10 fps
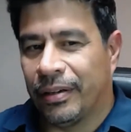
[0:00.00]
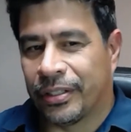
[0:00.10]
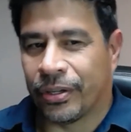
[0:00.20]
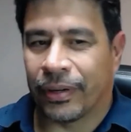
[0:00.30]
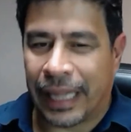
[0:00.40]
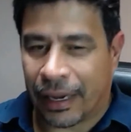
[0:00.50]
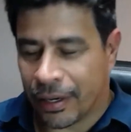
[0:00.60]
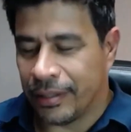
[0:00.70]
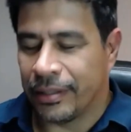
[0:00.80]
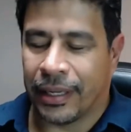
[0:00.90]
during
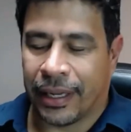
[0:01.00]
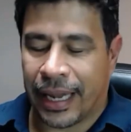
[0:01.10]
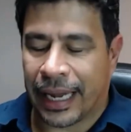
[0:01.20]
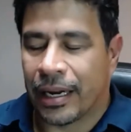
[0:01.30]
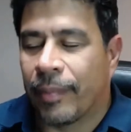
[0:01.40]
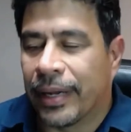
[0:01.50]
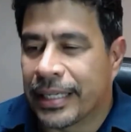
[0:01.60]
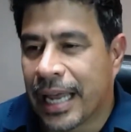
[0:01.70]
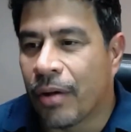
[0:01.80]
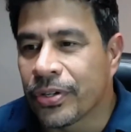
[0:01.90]
the economic
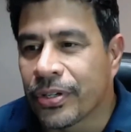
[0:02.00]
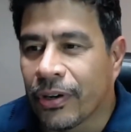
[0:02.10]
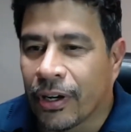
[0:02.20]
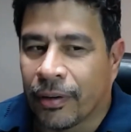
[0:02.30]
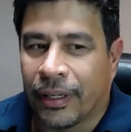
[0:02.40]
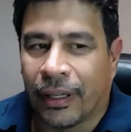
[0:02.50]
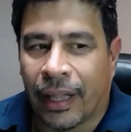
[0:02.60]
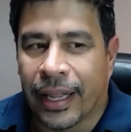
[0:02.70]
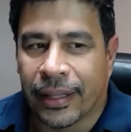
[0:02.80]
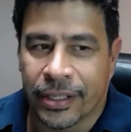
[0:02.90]
downturn,
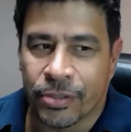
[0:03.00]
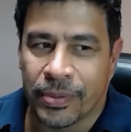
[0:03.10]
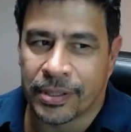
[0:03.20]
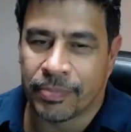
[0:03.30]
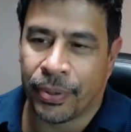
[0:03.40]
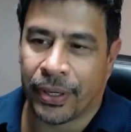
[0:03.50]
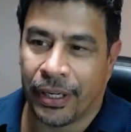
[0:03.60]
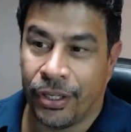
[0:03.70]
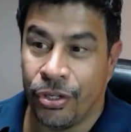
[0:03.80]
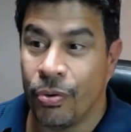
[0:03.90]
like this was
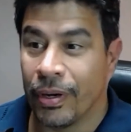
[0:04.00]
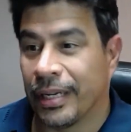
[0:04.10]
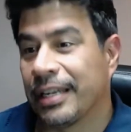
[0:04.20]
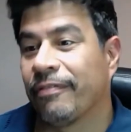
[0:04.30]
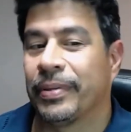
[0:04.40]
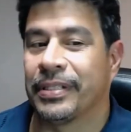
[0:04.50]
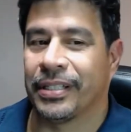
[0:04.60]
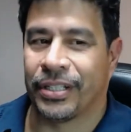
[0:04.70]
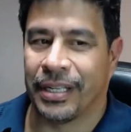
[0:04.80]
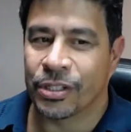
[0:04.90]
putting you in a tough
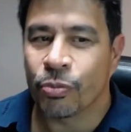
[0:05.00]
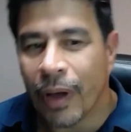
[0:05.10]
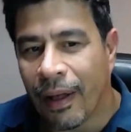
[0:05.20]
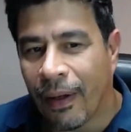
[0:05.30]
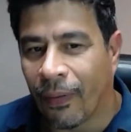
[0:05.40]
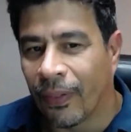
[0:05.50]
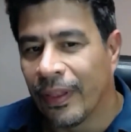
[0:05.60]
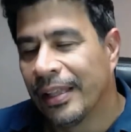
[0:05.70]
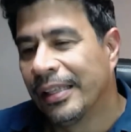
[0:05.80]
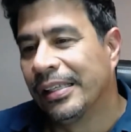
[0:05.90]
position as well.
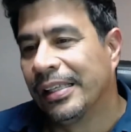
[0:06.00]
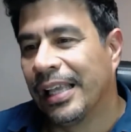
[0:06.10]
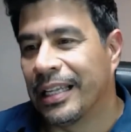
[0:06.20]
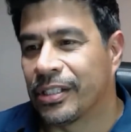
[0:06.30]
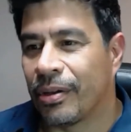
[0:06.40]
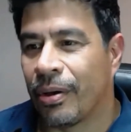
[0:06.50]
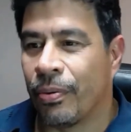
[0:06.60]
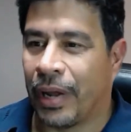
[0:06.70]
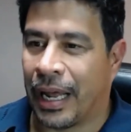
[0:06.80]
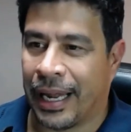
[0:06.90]
And
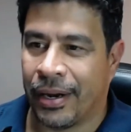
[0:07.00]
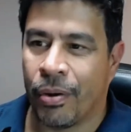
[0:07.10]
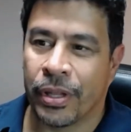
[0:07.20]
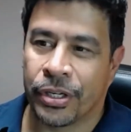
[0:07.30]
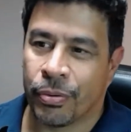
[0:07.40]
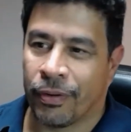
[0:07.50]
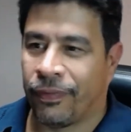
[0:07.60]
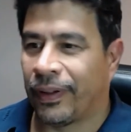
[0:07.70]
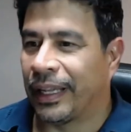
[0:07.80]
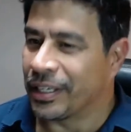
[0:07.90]
so I know that you were
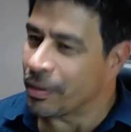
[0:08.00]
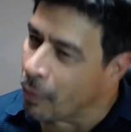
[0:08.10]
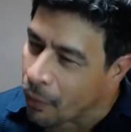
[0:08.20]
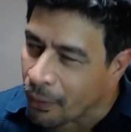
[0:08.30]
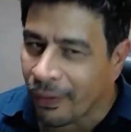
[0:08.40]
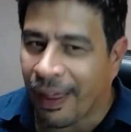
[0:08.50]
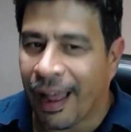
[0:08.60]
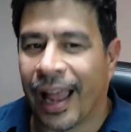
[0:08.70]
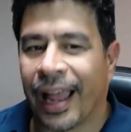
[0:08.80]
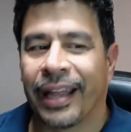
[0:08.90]
feeling
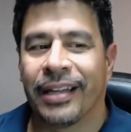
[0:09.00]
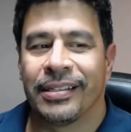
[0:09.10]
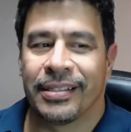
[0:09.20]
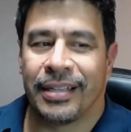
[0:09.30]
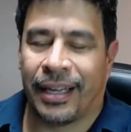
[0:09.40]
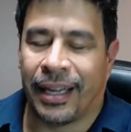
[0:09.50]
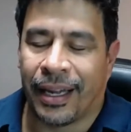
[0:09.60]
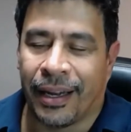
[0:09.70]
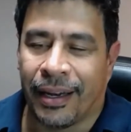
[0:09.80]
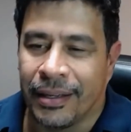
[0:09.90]
demoralized.
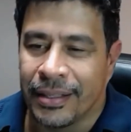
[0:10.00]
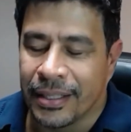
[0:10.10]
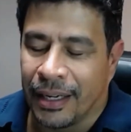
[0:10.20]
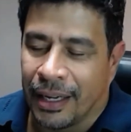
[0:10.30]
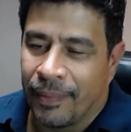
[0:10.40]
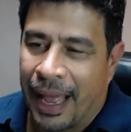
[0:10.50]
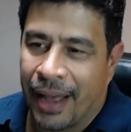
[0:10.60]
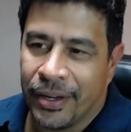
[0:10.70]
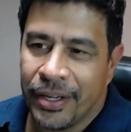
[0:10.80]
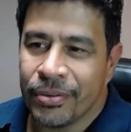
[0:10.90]
And
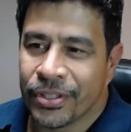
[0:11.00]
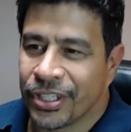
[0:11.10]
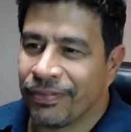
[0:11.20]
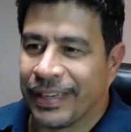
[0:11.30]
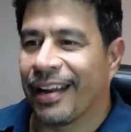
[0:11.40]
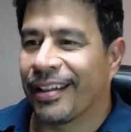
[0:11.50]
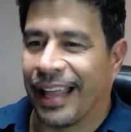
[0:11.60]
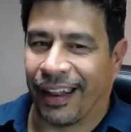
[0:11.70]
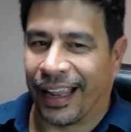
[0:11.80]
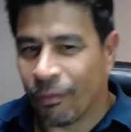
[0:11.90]
how do you shift out of
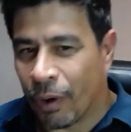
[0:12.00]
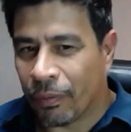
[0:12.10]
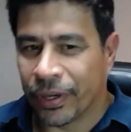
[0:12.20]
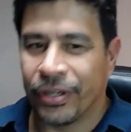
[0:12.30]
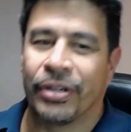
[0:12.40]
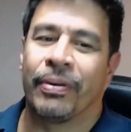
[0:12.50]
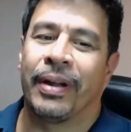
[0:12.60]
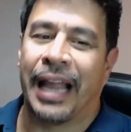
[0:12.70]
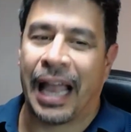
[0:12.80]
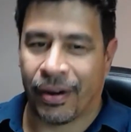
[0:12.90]
that? Like, what were you
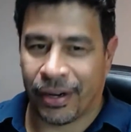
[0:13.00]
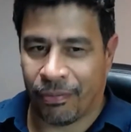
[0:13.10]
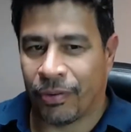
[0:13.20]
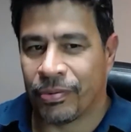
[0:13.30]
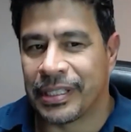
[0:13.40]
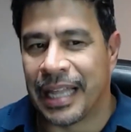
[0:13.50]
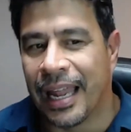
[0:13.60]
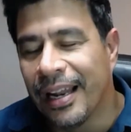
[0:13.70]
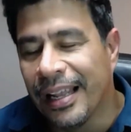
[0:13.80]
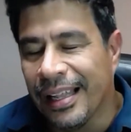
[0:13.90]
doing? What was
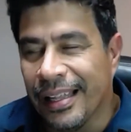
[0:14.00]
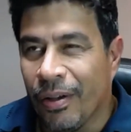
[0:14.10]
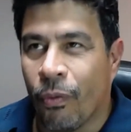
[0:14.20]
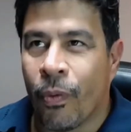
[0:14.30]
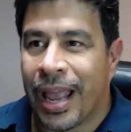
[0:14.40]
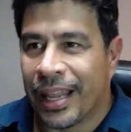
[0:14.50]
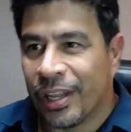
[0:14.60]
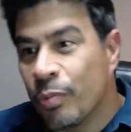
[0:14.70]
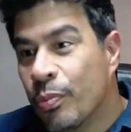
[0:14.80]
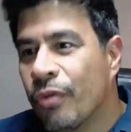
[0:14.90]
that way that
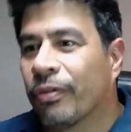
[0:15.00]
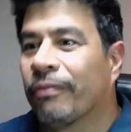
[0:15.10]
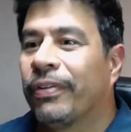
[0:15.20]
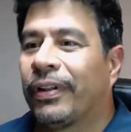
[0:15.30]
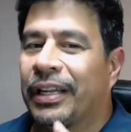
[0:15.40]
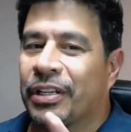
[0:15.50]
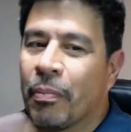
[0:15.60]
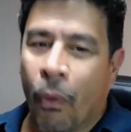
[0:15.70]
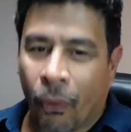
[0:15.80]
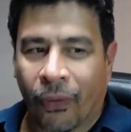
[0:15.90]
you moved from feeling
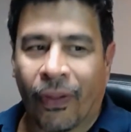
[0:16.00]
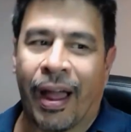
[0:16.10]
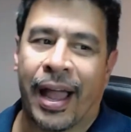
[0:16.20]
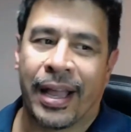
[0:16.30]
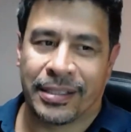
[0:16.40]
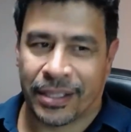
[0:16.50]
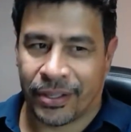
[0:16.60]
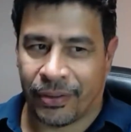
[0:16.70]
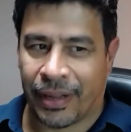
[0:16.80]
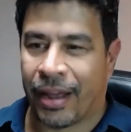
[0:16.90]
demoralized
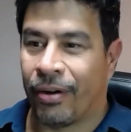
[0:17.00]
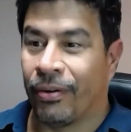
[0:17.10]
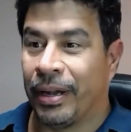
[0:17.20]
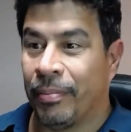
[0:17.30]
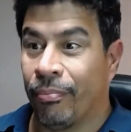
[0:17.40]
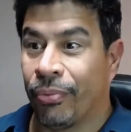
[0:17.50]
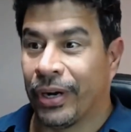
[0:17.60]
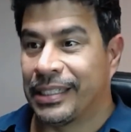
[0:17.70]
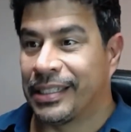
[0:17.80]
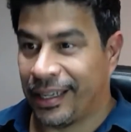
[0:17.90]
to now
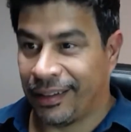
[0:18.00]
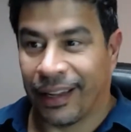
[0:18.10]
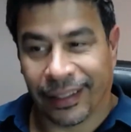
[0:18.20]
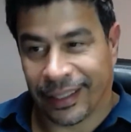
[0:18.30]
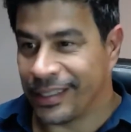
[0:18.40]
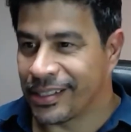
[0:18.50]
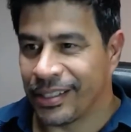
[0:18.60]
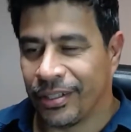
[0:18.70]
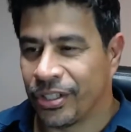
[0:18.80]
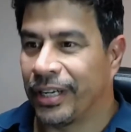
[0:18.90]
embracing like these
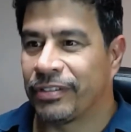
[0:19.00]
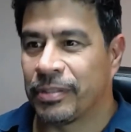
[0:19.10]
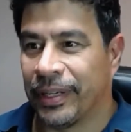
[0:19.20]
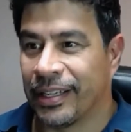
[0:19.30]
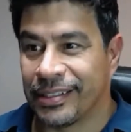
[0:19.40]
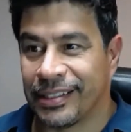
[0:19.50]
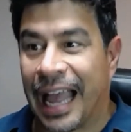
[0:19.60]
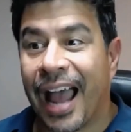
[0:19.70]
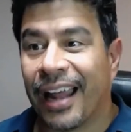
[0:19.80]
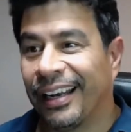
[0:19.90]
shifts? Because
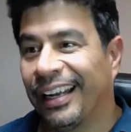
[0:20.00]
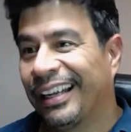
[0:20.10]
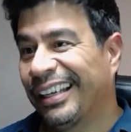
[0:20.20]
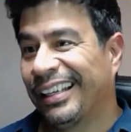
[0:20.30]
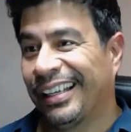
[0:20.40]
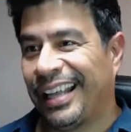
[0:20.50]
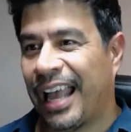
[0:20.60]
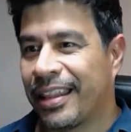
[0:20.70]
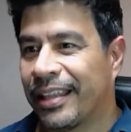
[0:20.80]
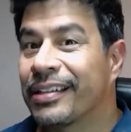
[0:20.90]
that
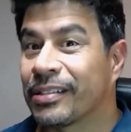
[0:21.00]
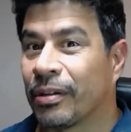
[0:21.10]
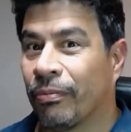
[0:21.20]
I think is a